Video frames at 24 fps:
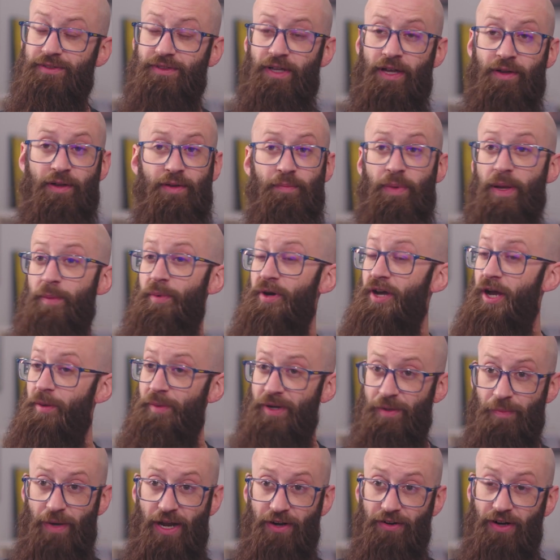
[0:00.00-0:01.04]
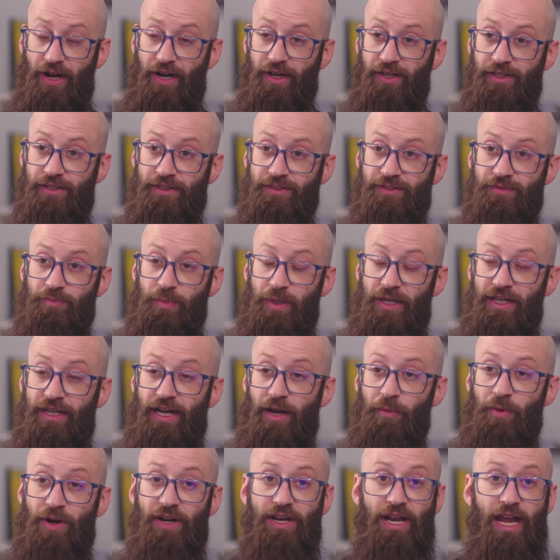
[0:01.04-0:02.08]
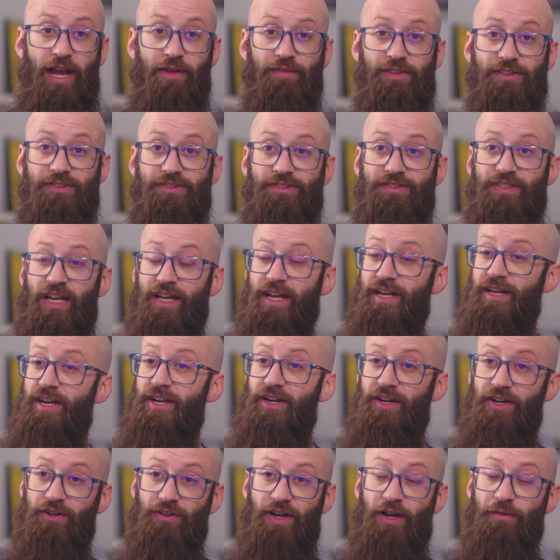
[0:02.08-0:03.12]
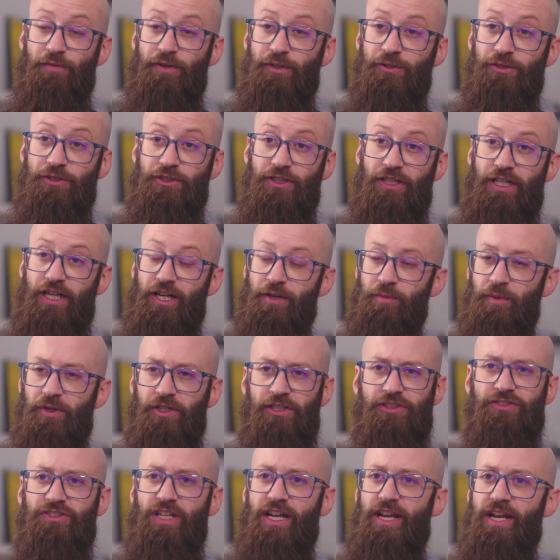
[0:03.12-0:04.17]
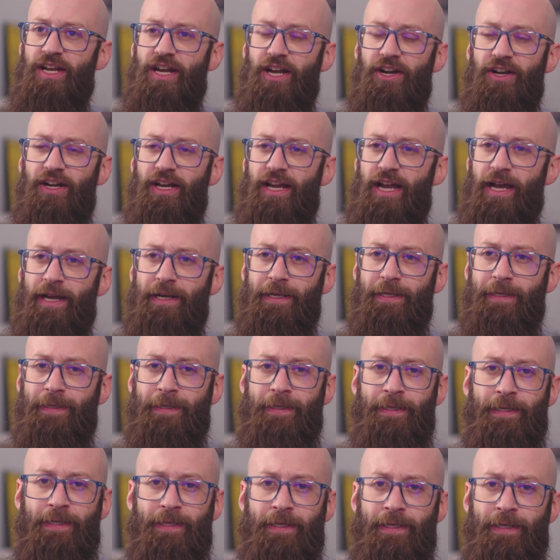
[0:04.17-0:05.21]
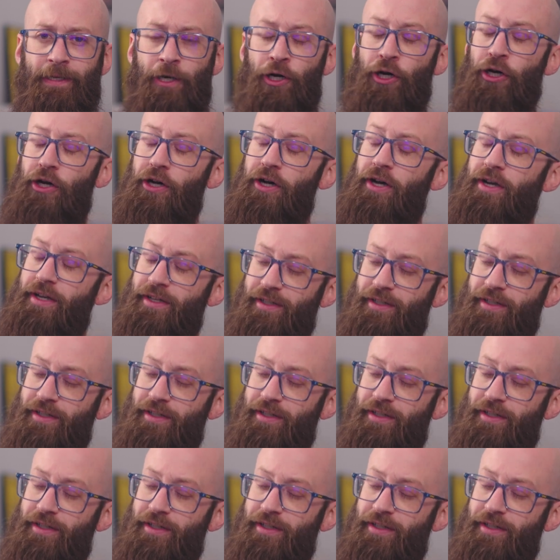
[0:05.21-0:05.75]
I mean, people come in by records, but I wanted to have a secondary revenue stream or a secondary kind of hook